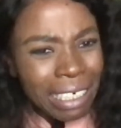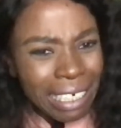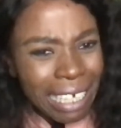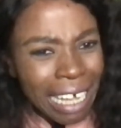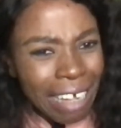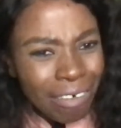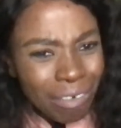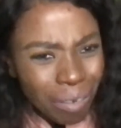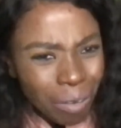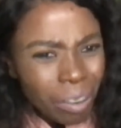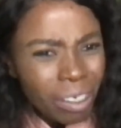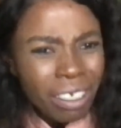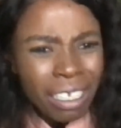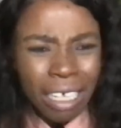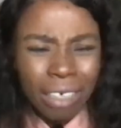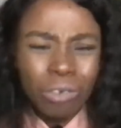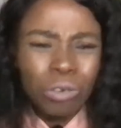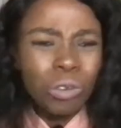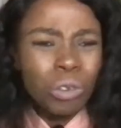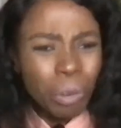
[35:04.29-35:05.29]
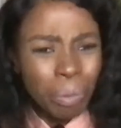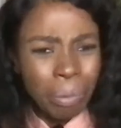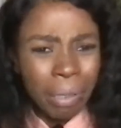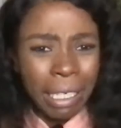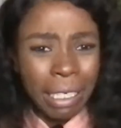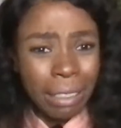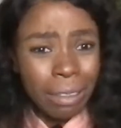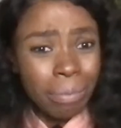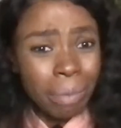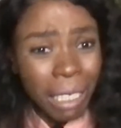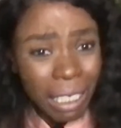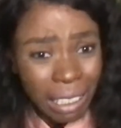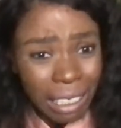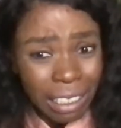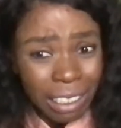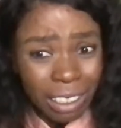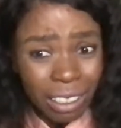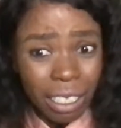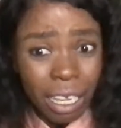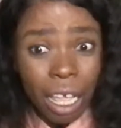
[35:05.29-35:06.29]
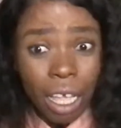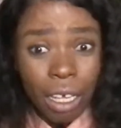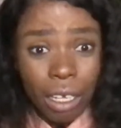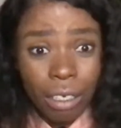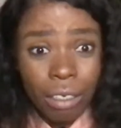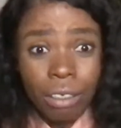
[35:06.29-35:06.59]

Like banks are just like,